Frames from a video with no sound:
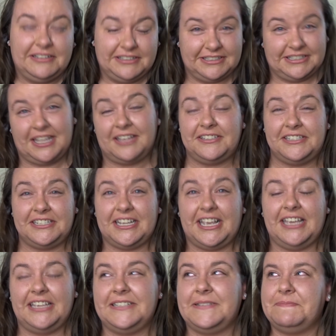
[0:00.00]
So she
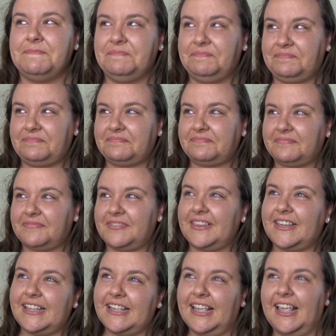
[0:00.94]
goes,
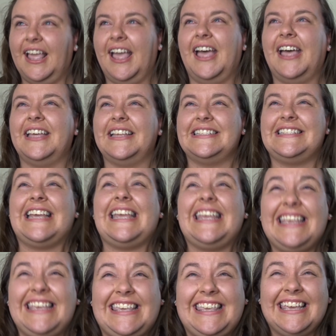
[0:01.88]
I'll
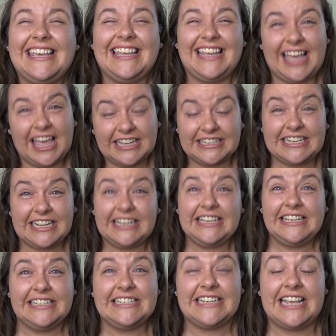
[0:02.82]
take you
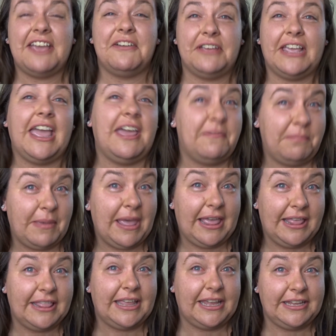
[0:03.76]
to go and get a
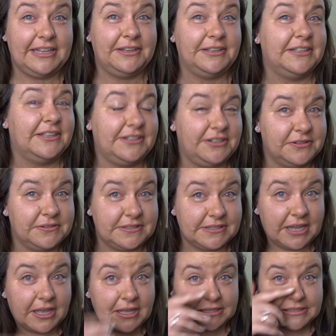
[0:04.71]
pair that your
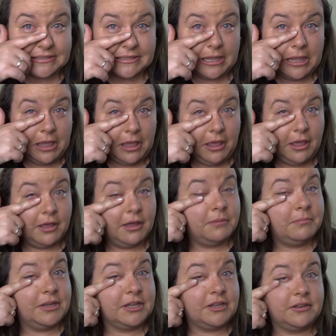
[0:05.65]
size.
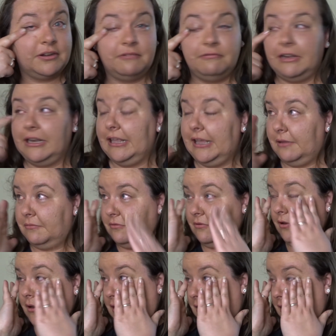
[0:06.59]
Oh my god, I really am
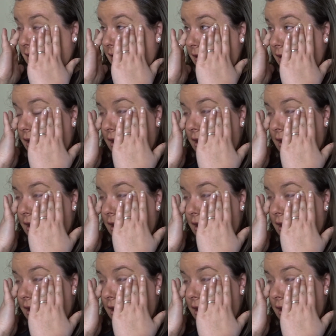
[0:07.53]
crying.